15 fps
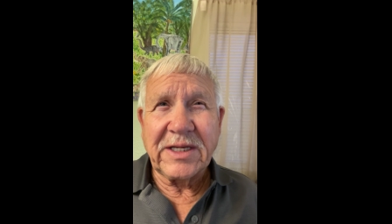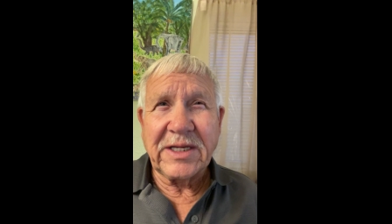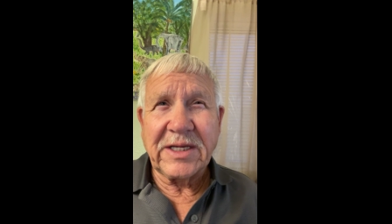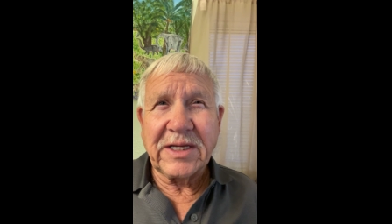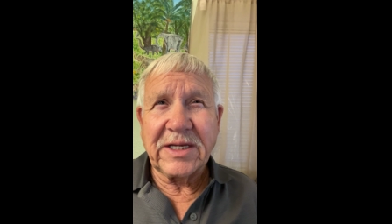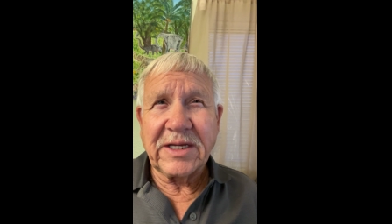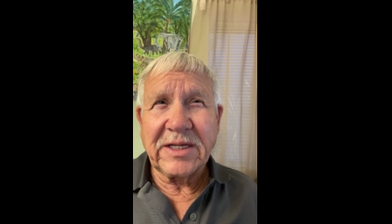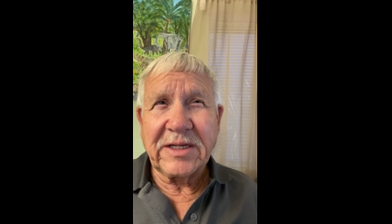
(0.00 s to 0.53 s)

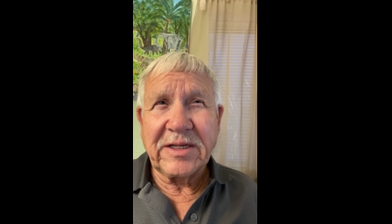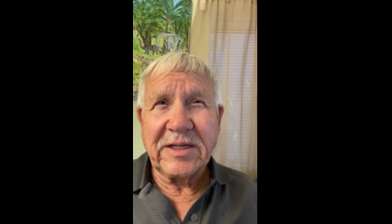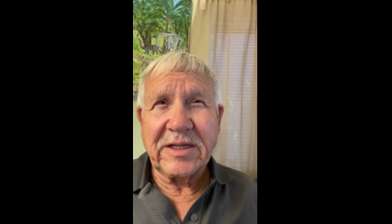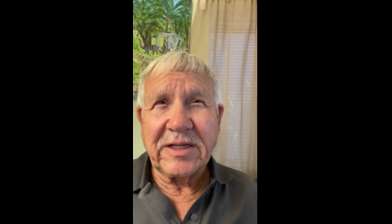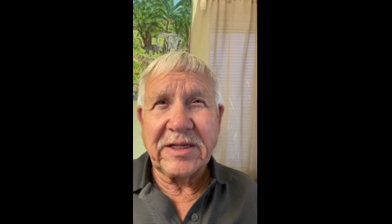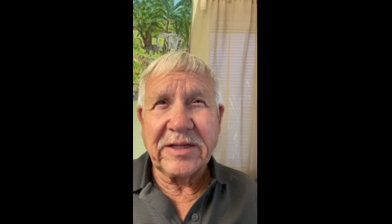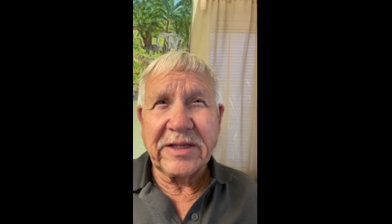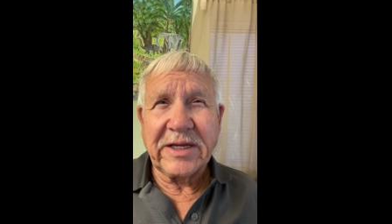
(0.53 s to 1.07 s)
and
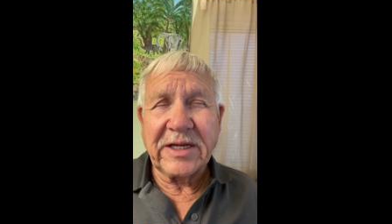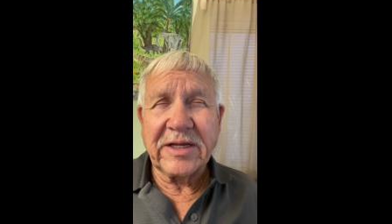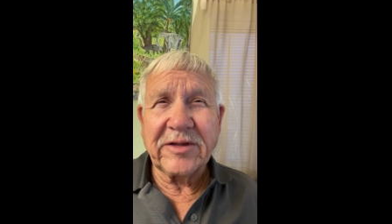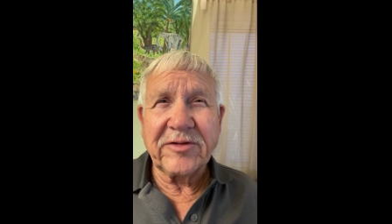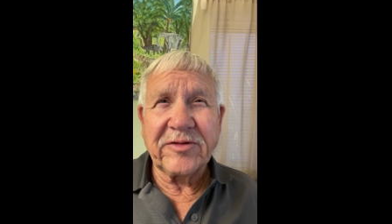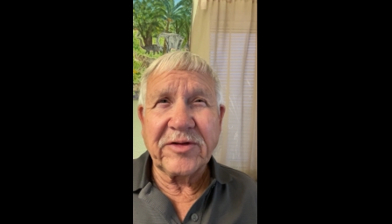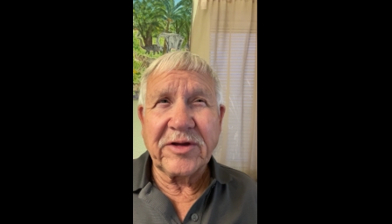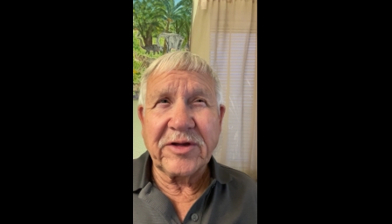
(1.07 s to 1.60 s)
he
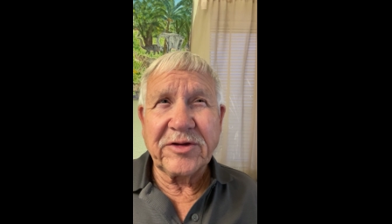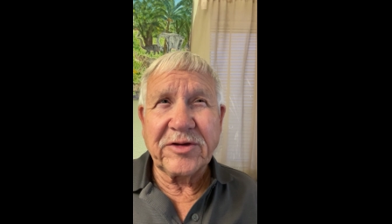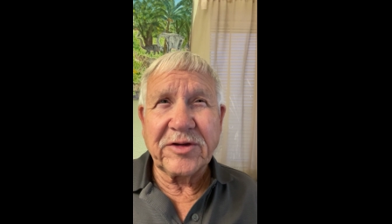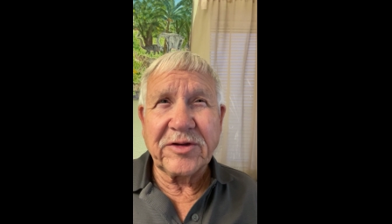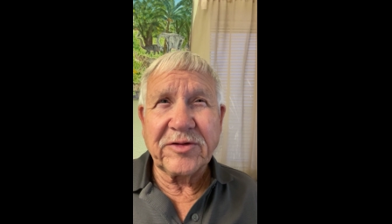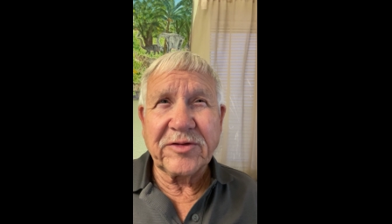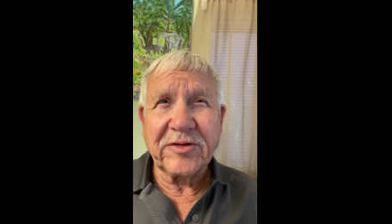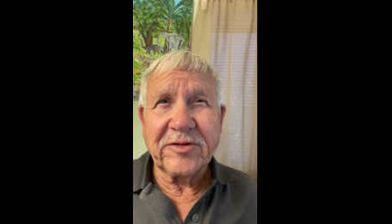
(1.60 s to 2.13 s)
lands on
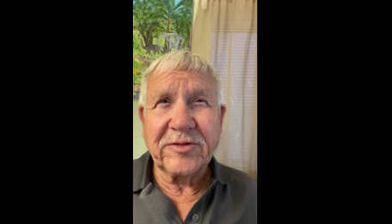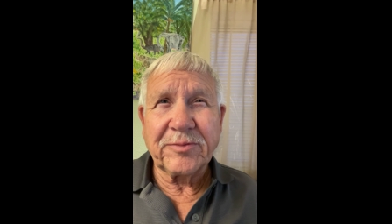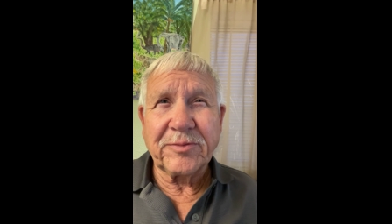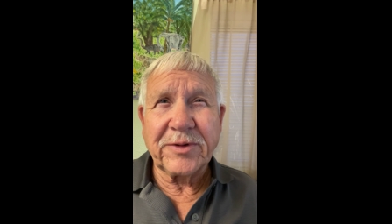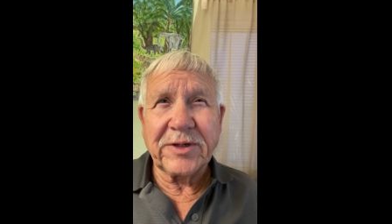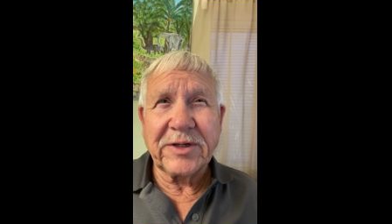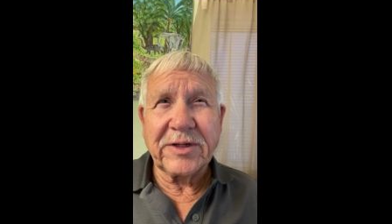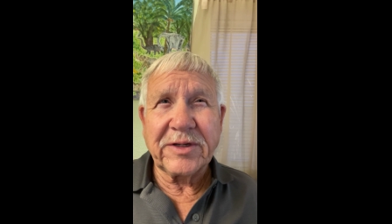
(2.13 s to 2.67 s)

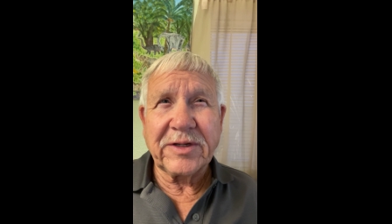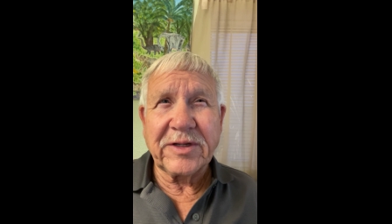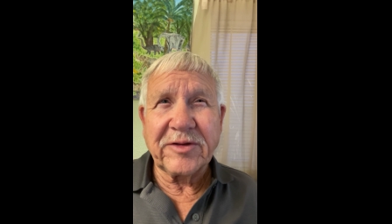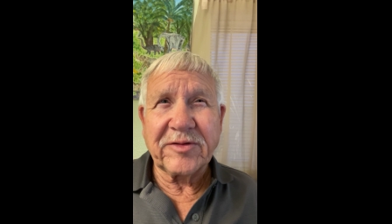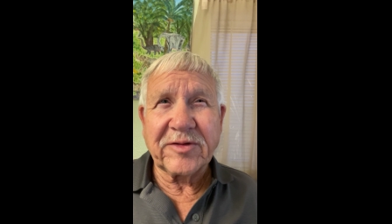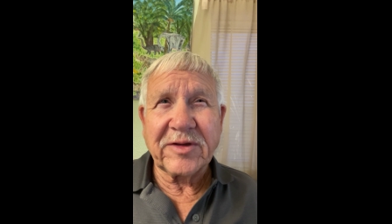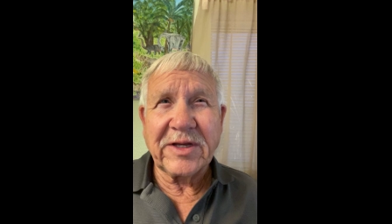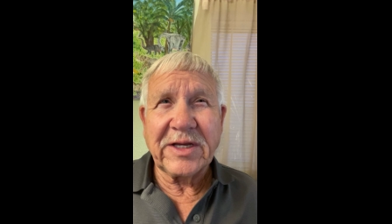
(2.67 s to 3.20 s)
Jesus, but
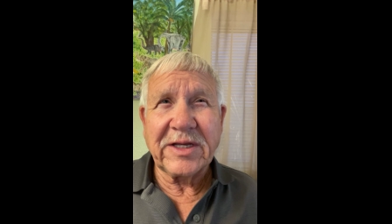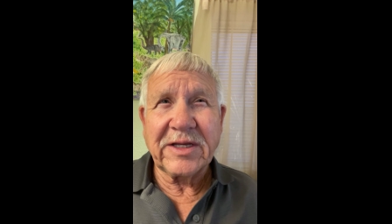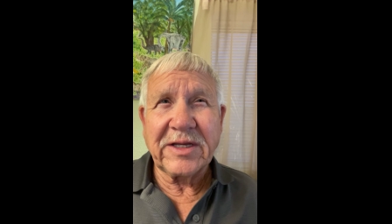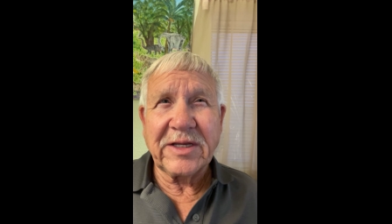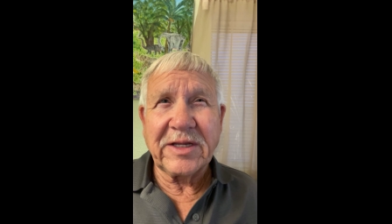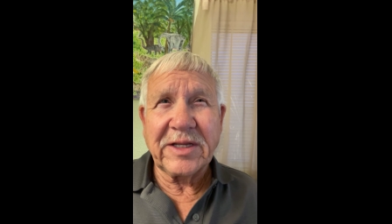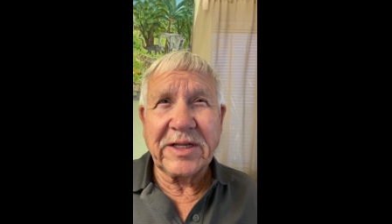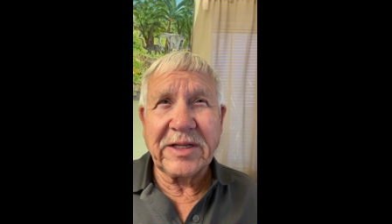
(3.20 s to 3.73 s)
it's like
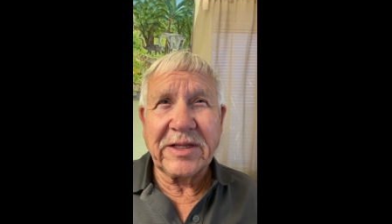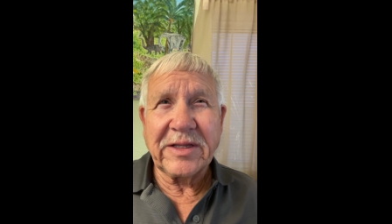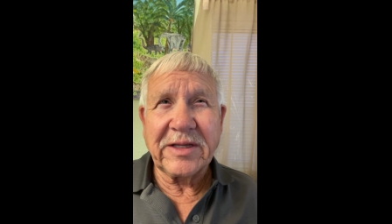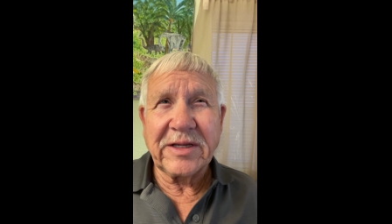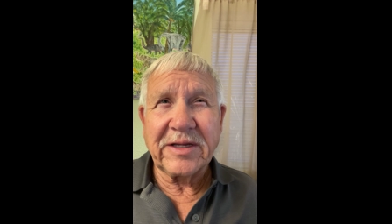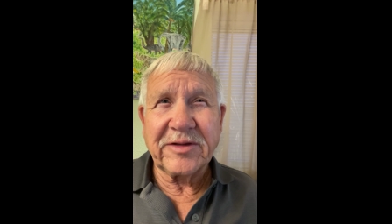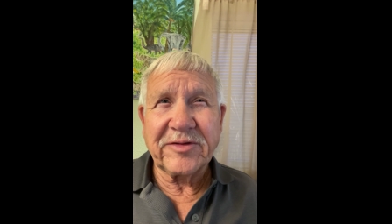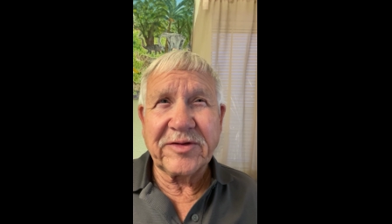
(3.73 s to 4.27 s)

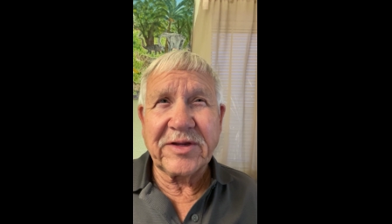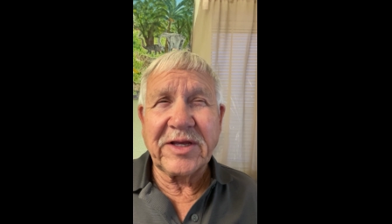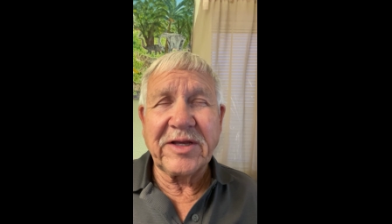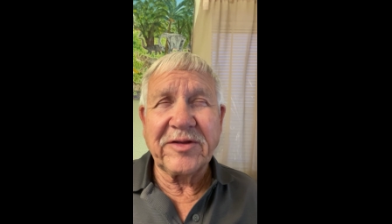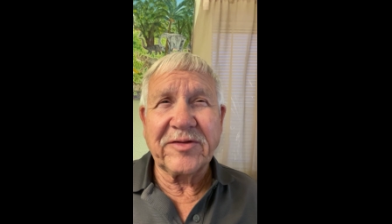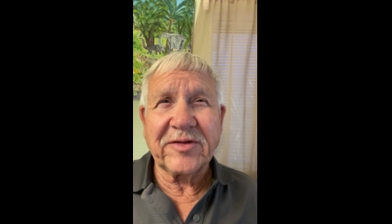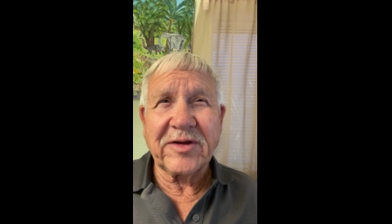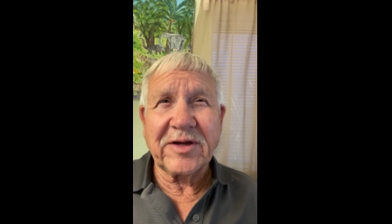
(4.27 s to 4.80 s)
he uh,
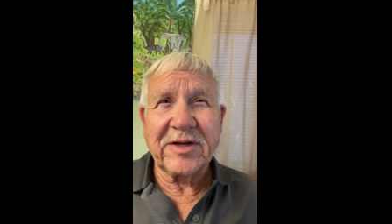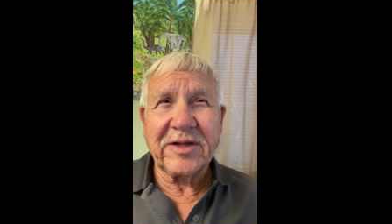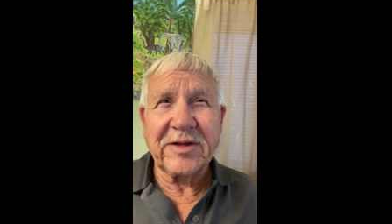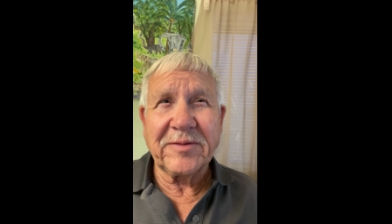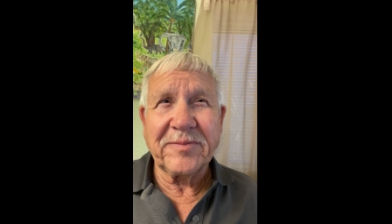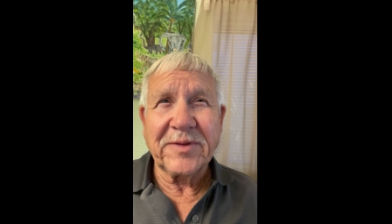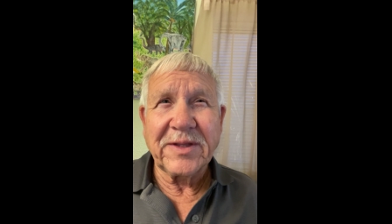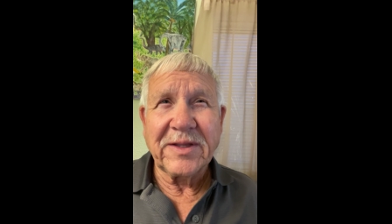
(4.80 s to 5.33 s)
stays on
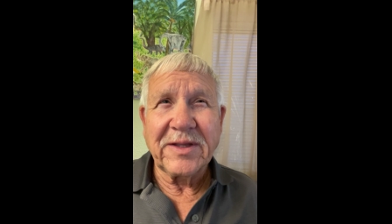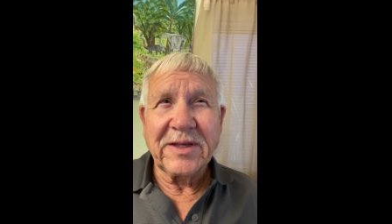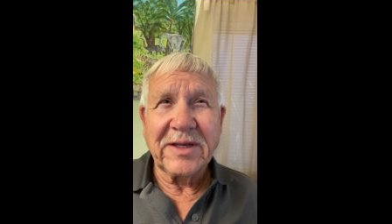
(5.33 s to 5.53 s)
him.